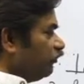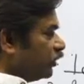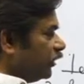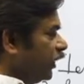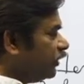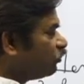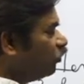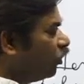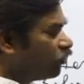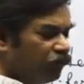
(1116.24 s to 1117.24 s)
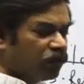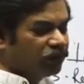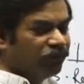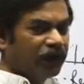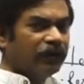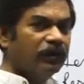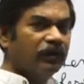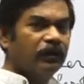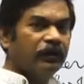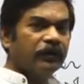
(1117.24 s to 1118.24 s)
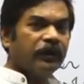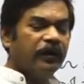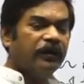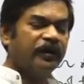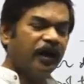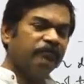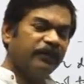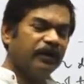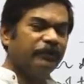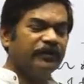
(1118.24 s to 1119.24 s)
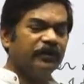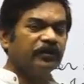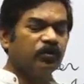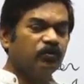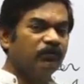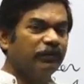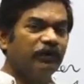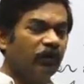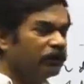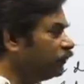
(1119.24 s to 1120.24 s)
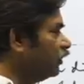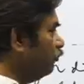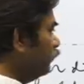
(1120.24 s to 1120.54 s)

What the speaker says: the x or for the y, and time parameter in the two will be what? Same.